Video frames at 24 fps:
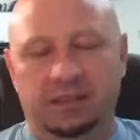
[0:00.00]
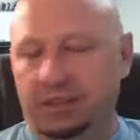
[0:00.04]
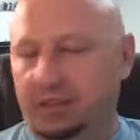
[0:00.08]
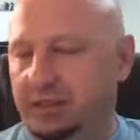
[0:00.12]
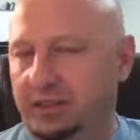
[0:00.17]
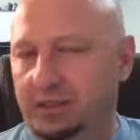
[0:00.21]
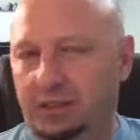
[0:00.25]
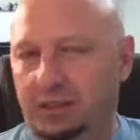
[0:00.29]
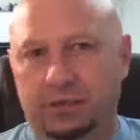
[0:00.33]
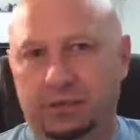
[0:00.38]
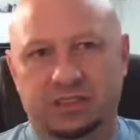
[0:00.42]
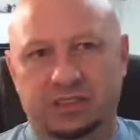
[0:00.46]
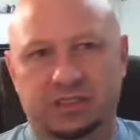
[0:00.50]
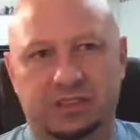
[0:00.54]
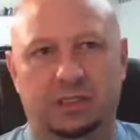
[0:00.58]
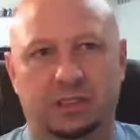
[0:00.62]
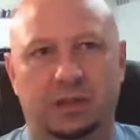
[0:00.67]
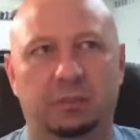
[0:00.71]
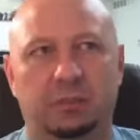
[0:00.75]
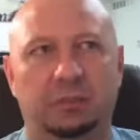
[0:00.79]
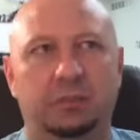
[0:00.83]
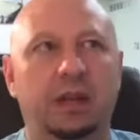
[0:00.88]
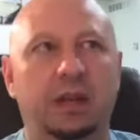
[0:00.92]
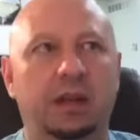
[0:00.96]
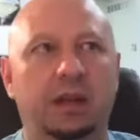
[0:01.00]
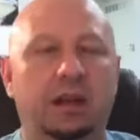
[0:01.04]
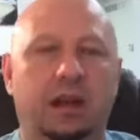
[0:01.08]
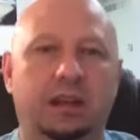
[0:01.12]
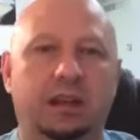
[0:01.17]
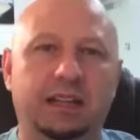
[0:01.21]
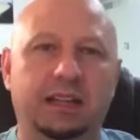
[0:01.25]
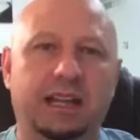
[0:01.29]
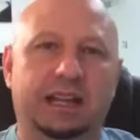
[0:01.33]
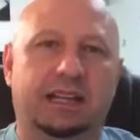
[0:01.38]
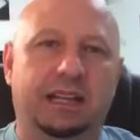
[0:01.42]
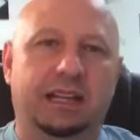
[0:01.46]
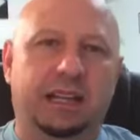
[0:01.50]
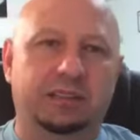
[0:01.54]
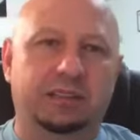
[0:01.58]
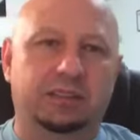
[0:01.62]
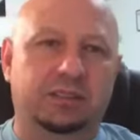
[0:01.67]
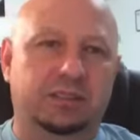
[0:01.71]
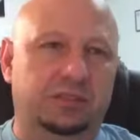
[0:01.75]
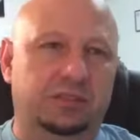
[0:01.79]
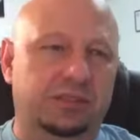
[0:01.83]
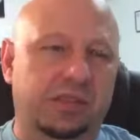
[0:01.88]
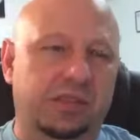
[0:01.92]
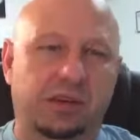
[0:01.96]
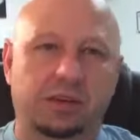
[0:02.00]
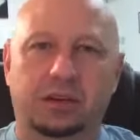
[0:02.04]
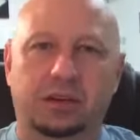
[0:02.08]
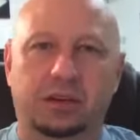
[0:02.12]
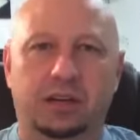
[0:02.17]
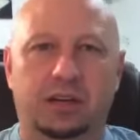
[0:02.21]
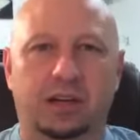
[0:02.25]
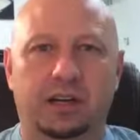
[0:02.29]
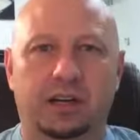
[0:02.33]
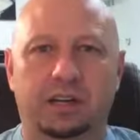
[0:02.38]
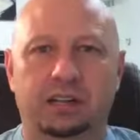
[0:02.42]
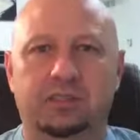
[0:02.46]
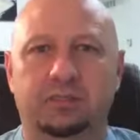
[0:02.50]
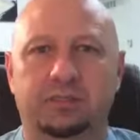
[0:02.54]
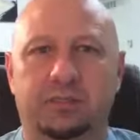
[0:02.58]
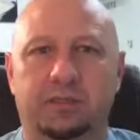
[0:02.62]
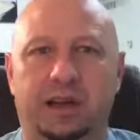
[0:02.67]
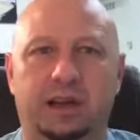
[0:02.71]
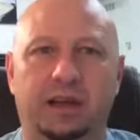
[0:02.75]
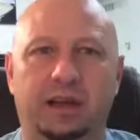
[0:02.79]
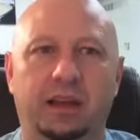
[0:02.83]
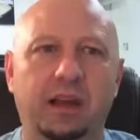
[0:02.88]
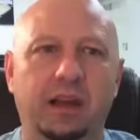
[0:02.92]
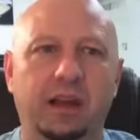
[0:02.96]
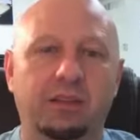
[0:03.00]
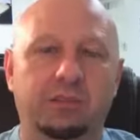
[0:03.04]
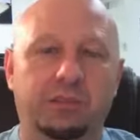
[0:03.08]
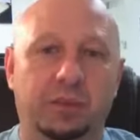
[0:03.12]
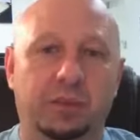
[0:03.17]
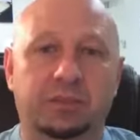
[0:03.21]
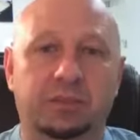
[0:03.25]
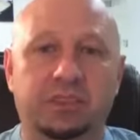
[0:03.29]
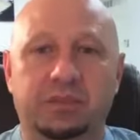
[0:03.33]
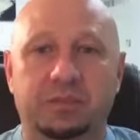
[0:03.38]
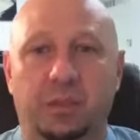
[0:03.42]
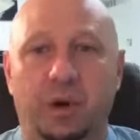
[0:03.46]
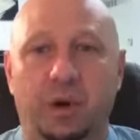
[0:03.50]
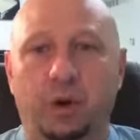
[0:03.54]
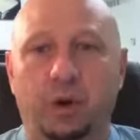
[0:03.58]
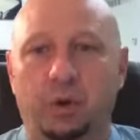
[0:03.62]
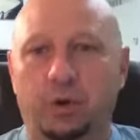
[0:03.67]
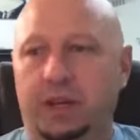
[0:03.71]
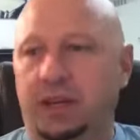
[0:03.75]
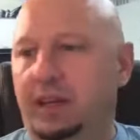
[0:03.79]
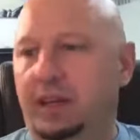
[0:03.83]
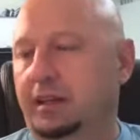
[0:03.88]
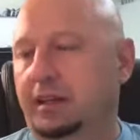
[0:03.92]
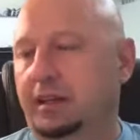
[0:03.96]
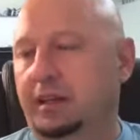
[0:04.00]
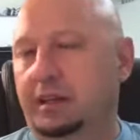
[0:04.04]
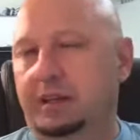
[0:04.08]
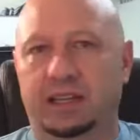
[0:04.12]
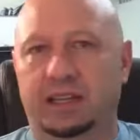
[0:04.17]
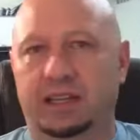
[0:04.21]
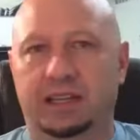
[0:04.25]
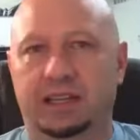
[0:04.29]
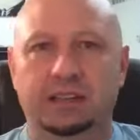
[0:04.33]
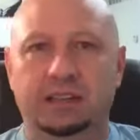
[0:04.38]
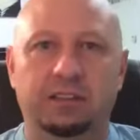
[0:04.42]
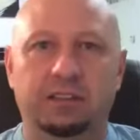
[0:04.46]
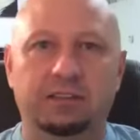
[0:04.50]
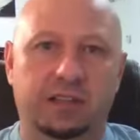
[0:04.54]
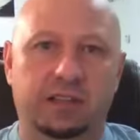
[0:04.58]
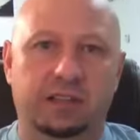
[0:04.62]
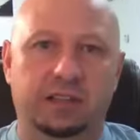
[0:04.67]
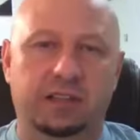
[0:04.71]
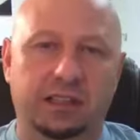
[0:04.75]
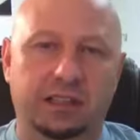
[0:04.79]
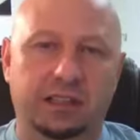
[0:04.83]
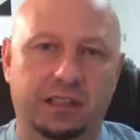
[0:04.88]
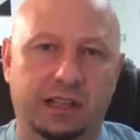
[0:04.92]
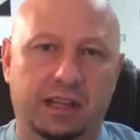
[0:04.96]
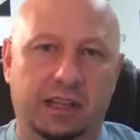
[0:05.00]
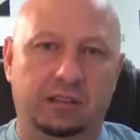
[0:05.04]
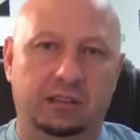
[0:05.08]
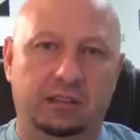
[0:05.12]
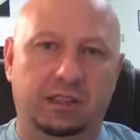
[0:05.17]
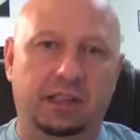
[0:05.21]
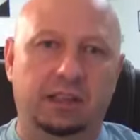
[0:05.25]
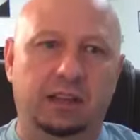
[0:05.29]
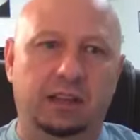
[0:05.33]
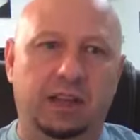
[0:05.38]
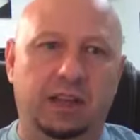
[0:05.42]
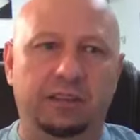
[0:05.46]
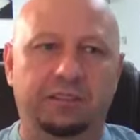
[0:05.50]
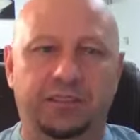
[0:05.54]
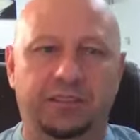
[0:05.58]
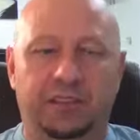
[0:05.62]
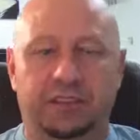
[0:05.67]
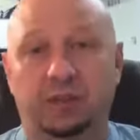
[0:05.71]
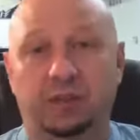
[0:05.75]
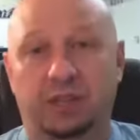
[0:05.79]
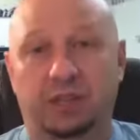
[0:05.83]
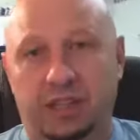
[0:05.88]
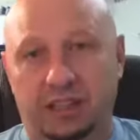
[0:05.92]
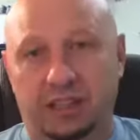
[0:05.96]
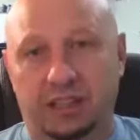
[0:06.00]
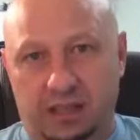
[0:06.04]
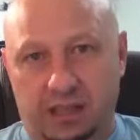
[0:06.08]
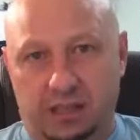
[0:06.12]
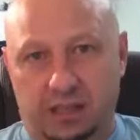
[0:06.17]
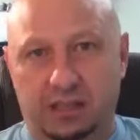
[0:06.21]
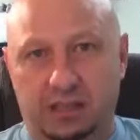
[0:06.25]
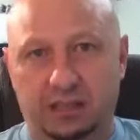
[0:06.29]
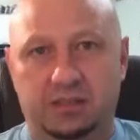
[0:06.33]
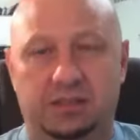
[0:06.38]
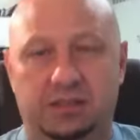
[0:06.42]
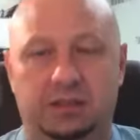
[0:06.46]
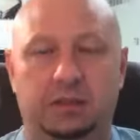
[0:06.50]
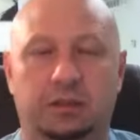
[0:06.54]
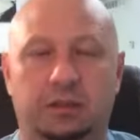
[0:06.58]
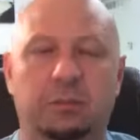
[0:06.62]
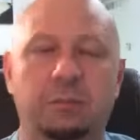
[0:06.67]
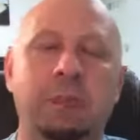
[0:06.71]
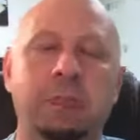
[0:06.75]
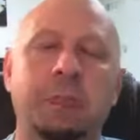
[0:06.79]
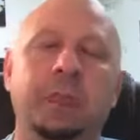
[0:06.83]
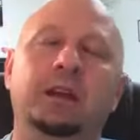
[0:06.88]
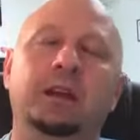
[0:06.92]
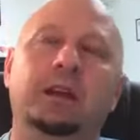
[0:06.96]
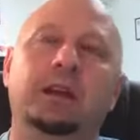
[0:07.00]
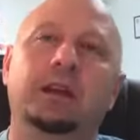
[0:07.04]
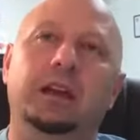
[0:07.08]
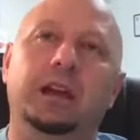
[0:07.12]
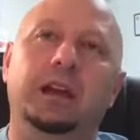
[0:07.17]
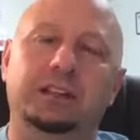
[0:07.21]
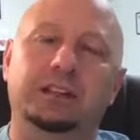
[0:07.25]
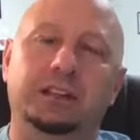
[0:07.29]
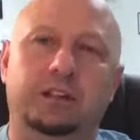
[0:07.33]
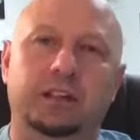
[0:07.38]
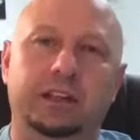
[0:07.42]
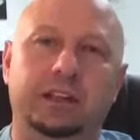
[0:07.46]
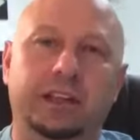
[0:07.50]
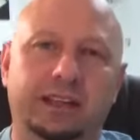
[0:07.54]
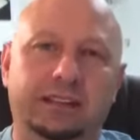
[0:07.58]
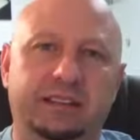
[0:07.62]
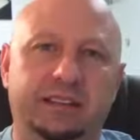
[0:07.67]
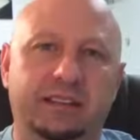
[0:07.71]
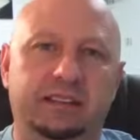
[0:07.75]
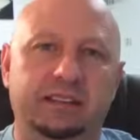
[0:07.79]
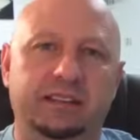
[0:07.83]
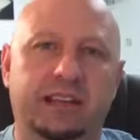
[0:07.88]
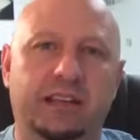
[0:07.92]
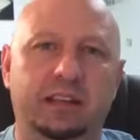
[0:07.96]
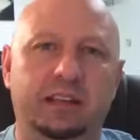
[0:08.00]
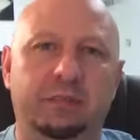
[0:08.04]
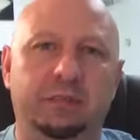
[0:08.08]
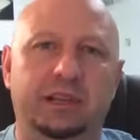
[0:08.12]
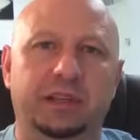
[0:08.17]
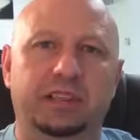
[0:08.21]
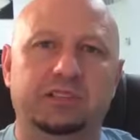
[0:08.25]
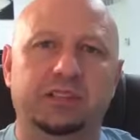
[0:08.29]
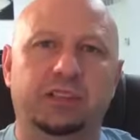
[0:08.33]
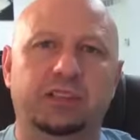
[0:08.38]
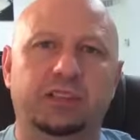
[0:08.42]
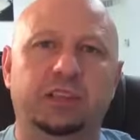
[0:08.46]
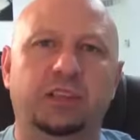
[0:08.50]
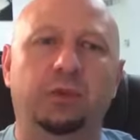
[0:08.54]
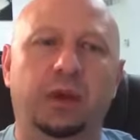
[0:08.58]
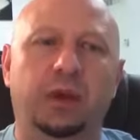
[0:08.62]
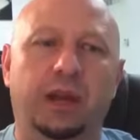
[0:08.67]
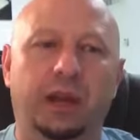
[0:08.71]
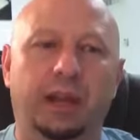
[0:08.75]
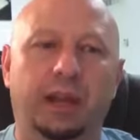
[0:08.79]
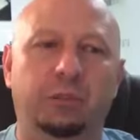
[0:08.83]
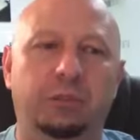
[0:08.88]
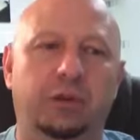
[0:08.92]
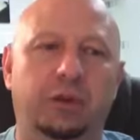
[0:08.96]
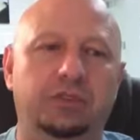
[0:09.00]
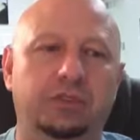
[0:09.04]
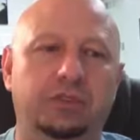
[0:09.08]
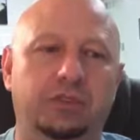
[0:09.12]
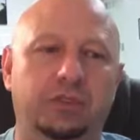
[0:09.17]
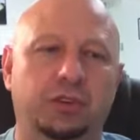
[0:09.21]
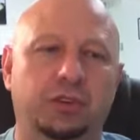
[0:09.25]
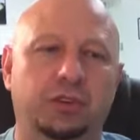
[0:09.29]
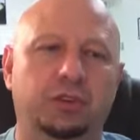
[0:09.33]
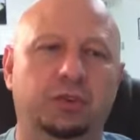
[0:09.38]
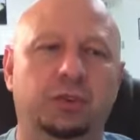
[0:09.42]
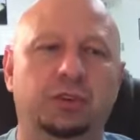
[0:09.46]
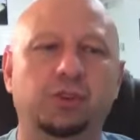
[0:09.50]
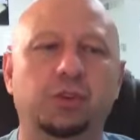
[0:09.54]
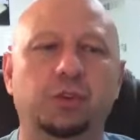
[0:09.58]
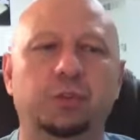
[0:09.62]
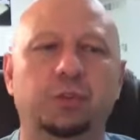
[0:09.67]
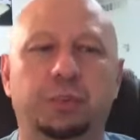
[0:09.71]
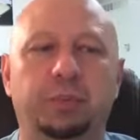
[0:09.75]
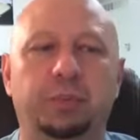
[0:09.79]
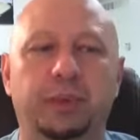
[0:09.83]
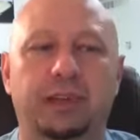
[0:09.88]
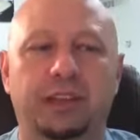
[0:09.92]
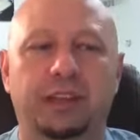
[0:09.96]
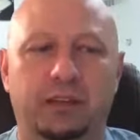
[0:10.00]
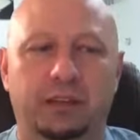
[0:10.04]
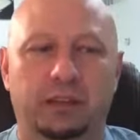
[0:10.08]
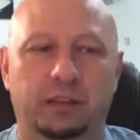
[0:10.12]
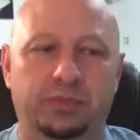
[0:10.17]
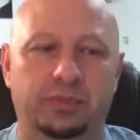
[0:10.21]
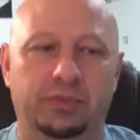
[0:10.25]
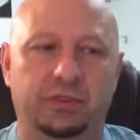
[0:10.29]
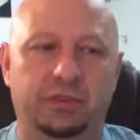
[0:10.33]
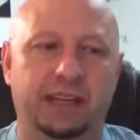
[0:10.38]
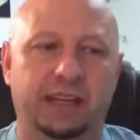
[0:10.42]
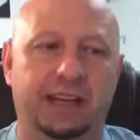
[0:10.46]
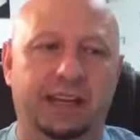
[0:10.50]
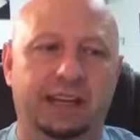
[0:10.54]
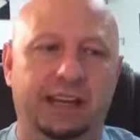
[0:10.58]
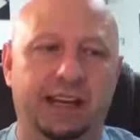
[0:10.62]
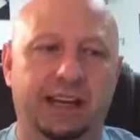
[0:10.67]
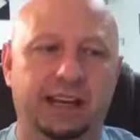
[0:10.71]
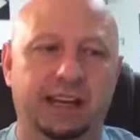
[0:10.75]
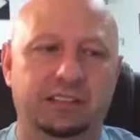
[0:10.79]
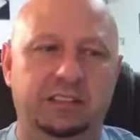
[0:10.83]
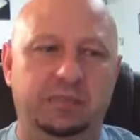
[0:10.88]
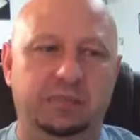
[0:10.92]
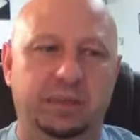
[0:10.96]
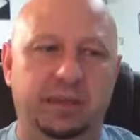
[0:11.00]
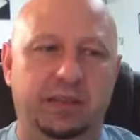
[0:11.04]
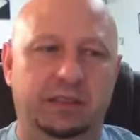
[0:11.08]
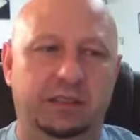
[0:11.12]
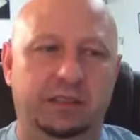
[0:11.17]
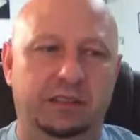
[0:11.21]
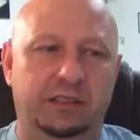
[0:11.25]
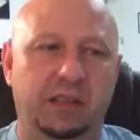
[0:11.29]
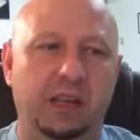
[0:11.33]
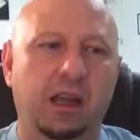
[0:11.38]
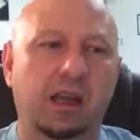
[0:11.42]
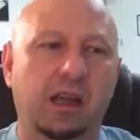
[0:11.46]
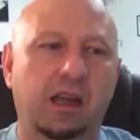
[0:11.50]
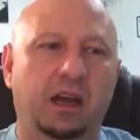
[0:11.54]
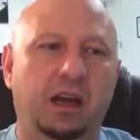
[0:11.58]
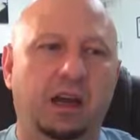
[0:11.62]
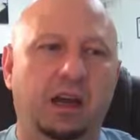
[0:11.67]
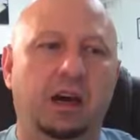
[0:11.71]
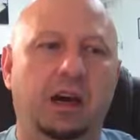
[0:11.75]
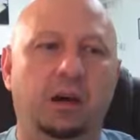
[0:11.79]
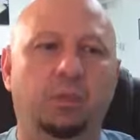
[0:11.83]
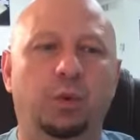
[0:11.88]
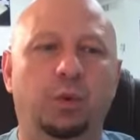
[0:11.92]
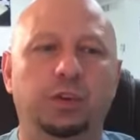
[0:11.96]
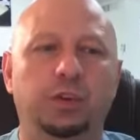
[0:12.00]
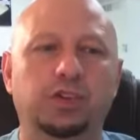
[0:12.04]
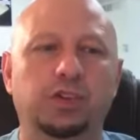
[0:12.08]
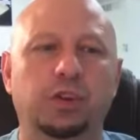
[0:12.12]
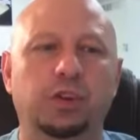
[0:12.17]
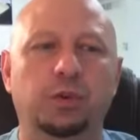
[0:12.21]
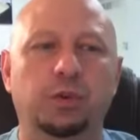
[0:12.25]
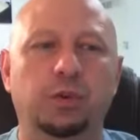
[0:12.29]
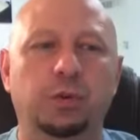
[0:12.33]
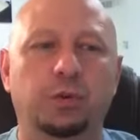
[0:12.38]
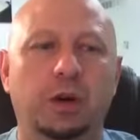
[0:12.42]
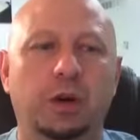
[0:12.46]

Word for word: You know, it's some a lot of cancers aren't caused by from smoking, and they live a clean, healthy life, and you get cancer and you look at these elements, are you able to, would you be there for that aspect? Um, would you